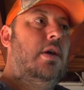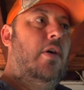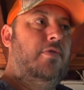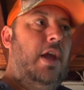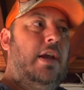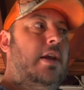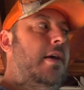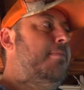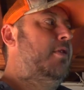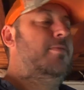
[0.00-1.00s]
I've taken
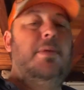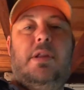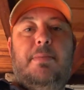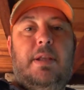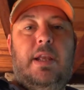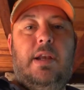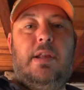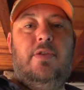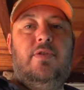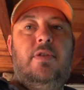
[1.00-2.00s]
enough measurements to make that
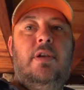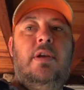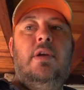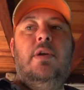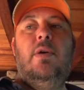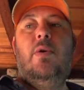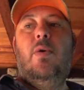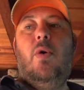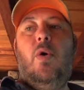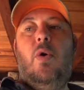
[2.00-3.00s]
decision.
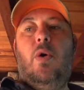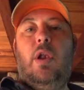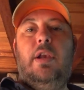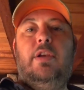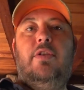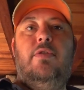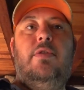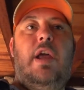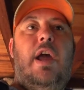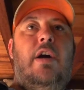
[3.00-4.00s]
All I need to do
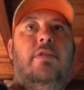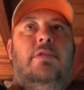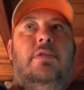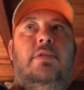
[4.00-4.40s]
now